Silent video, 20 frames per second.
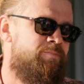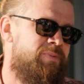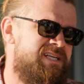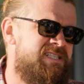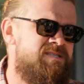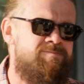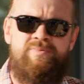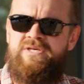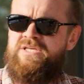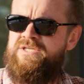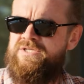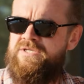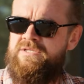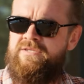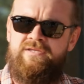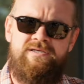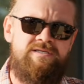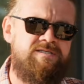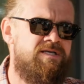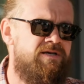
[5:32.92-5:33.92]
best beach
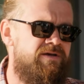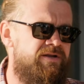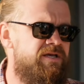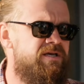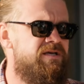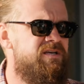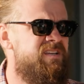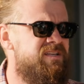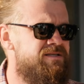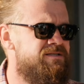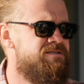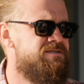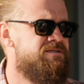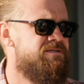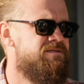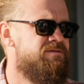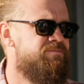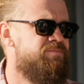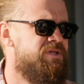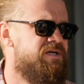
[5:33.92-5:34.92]
in this area is
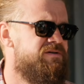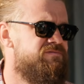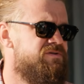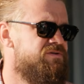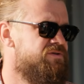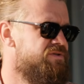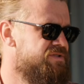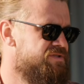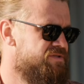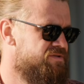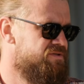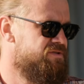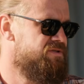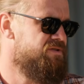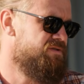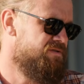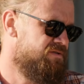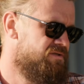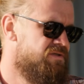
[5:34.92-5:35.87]
Plavia Horizonti.